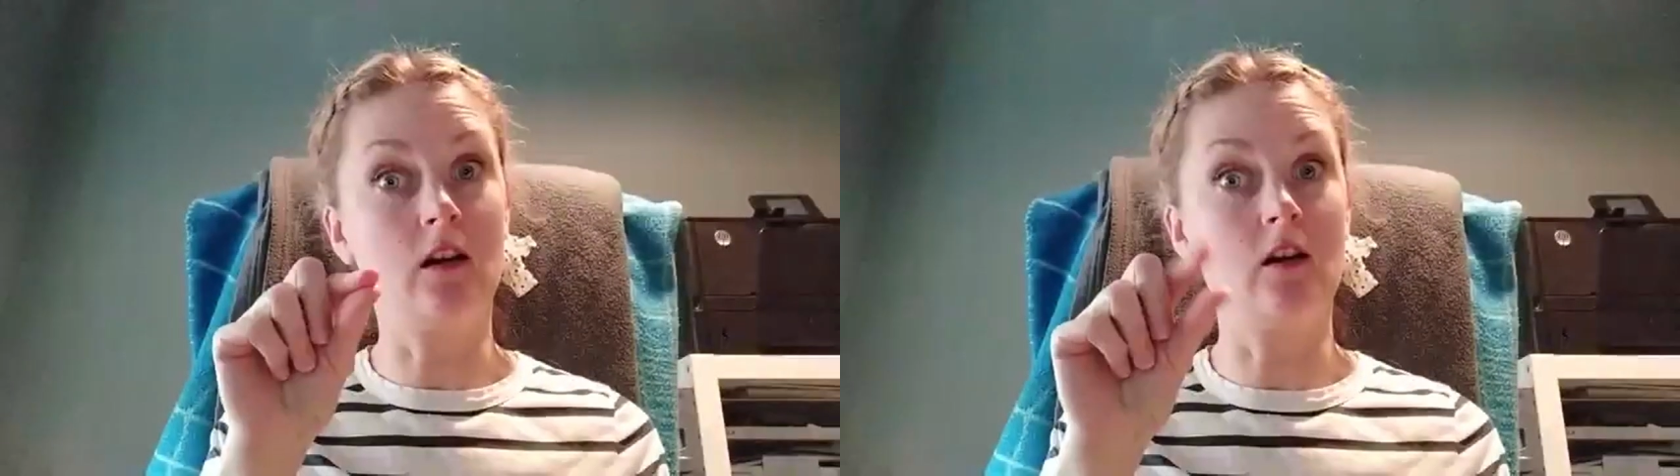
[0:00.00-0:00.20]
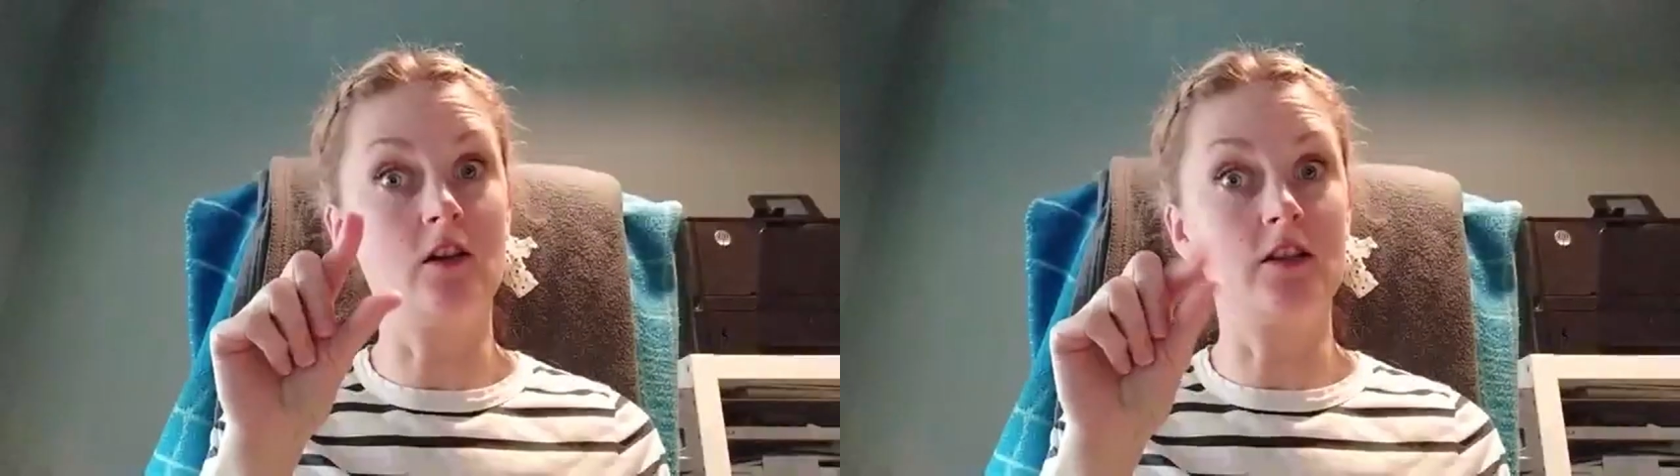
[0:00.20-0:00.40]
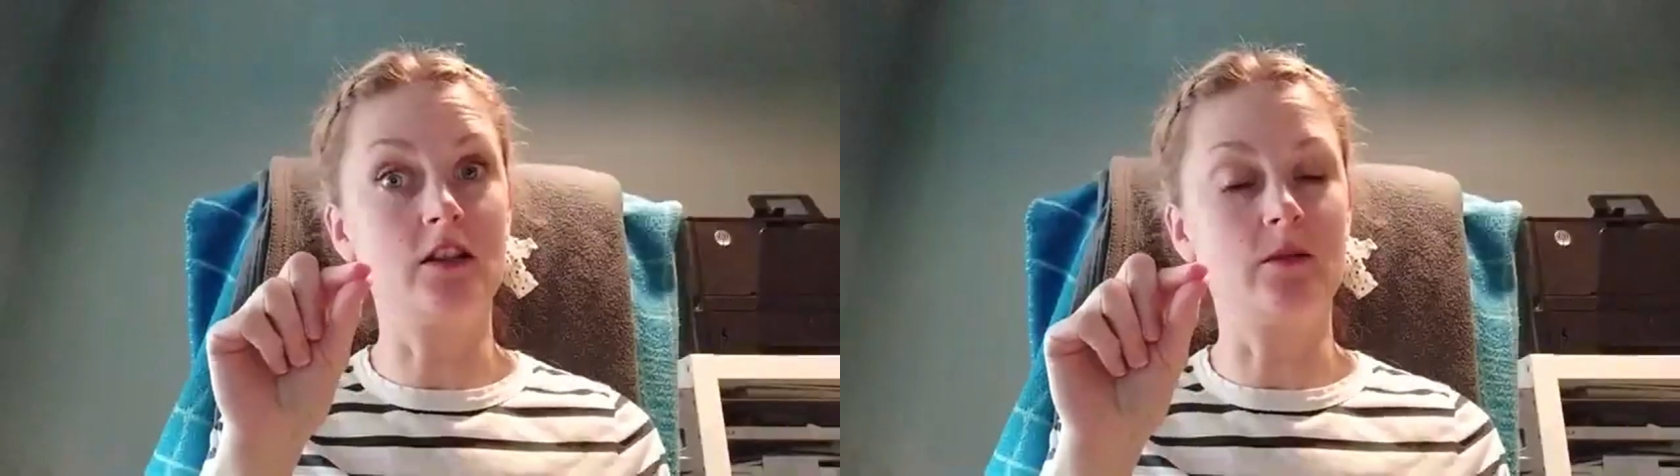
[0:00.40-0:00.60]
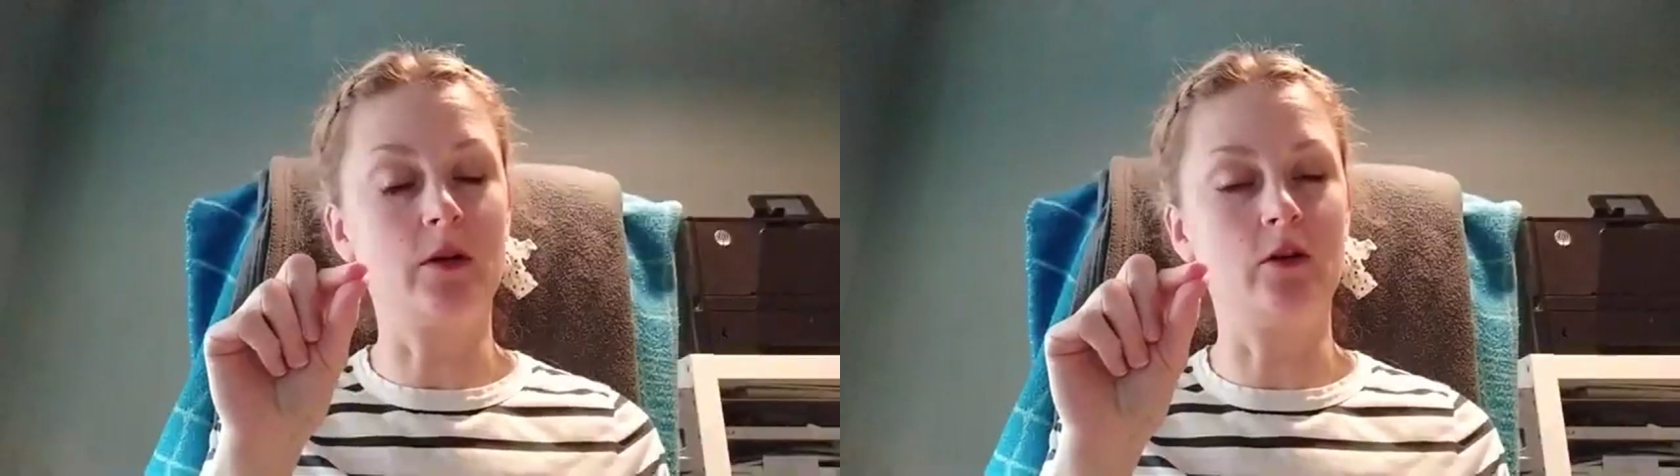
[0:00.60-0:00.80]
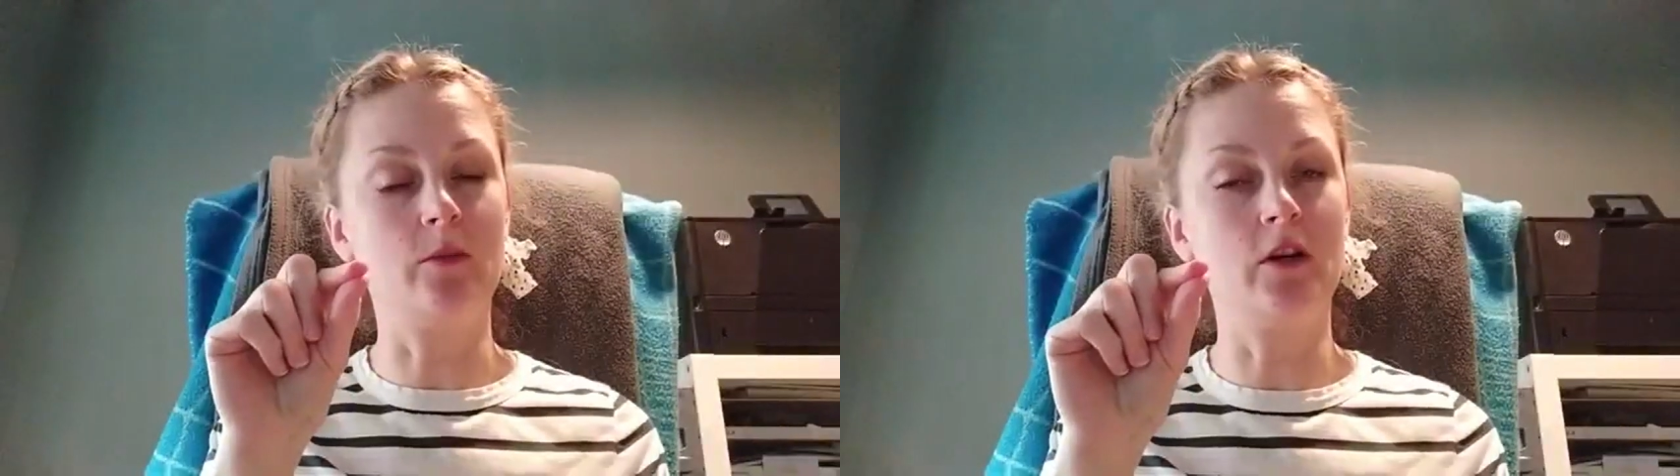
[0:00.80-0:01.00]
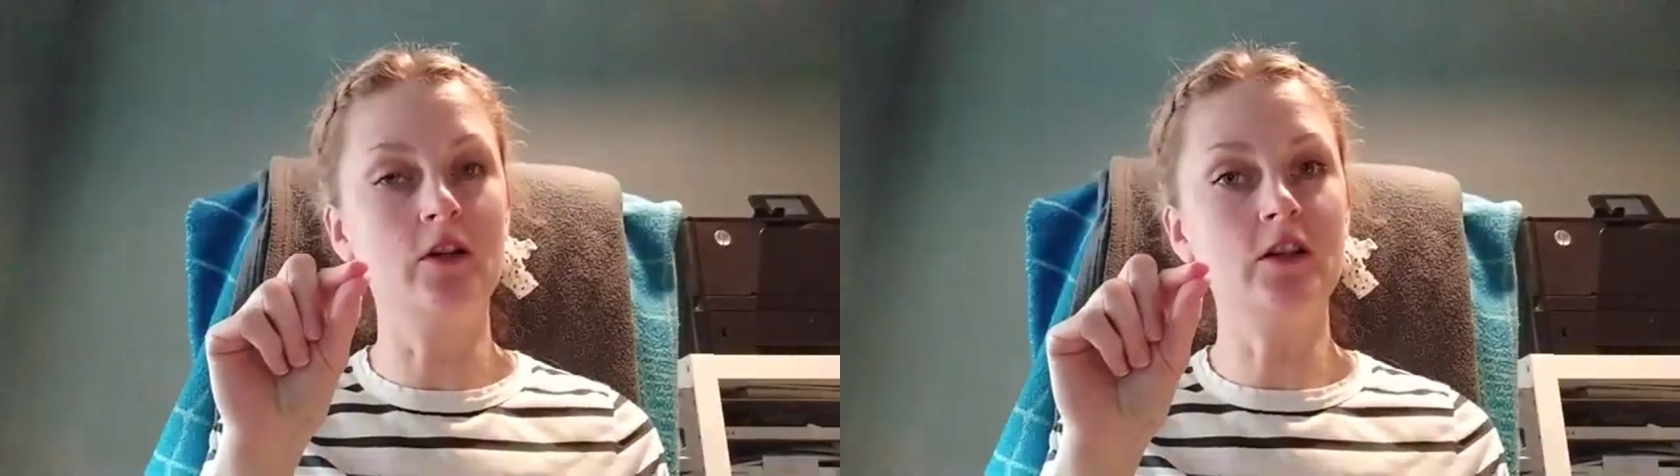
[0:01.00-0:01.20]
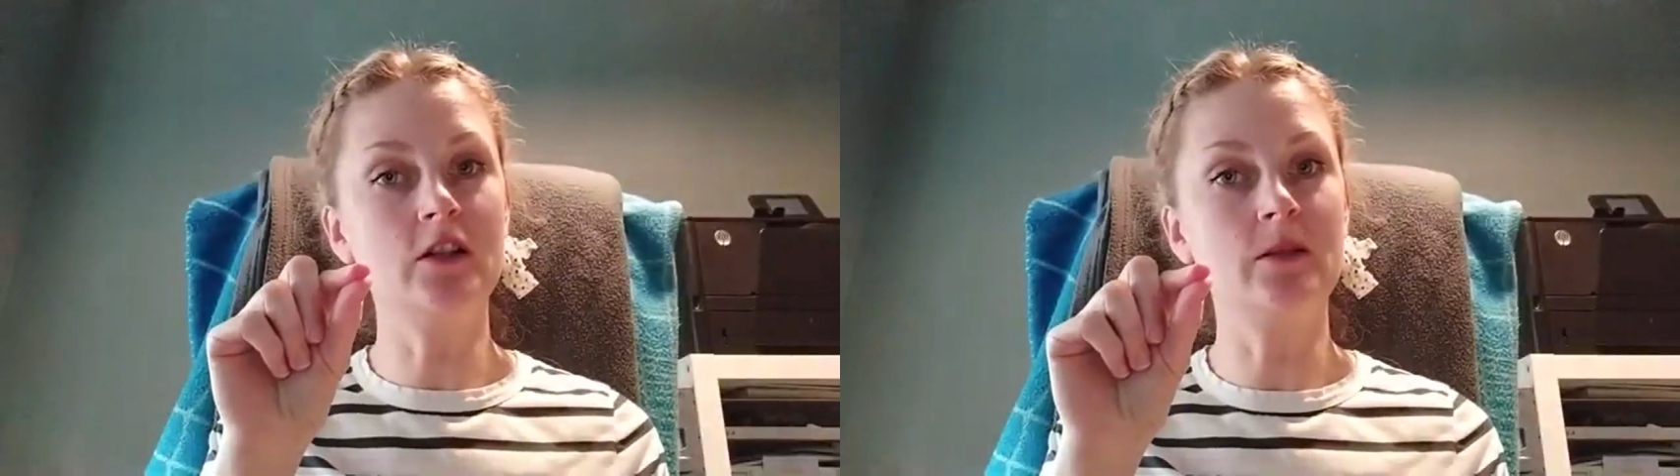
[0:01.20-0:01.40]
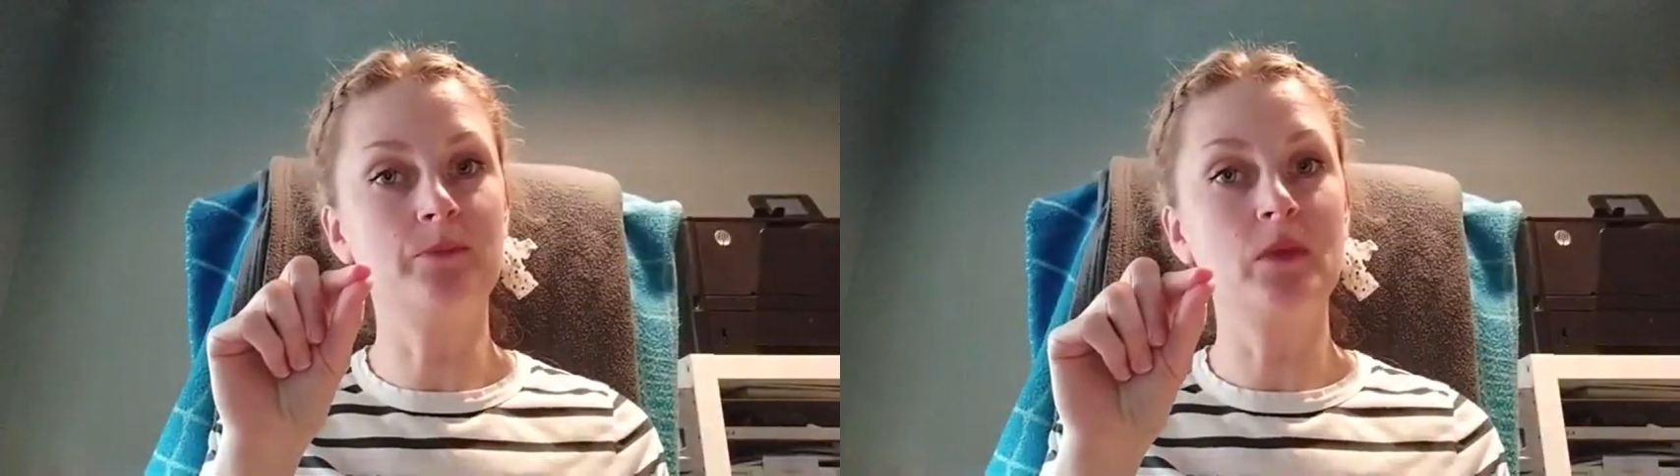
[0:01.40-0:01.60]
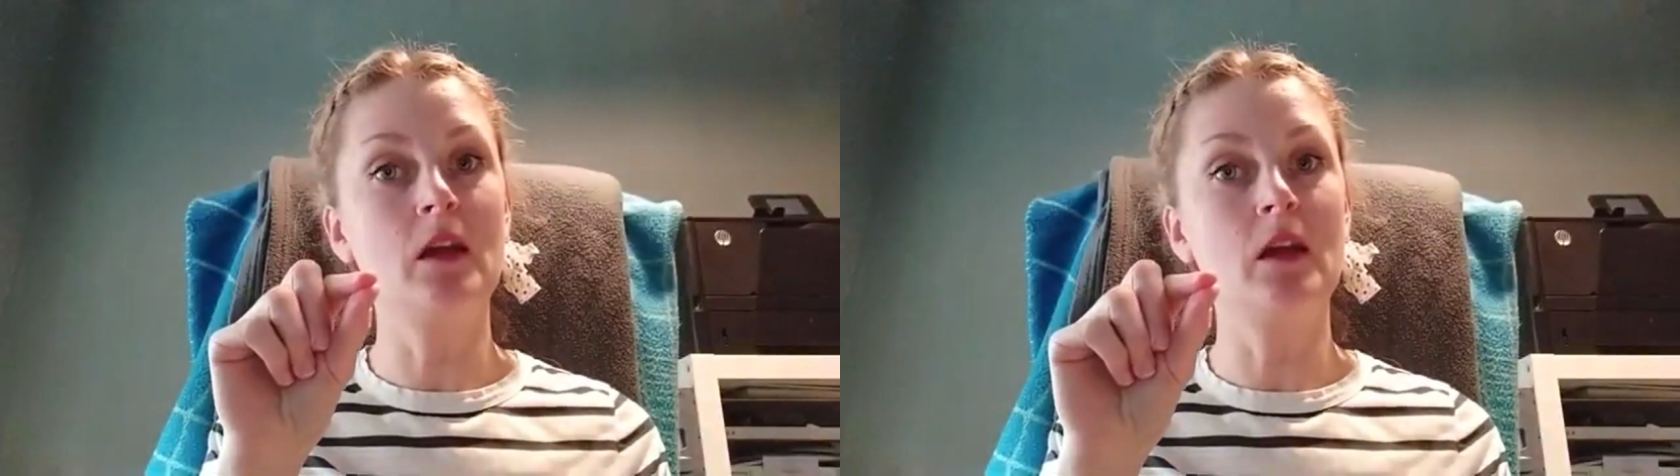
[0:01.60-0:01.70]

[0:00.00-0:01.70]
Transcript: class at the moment.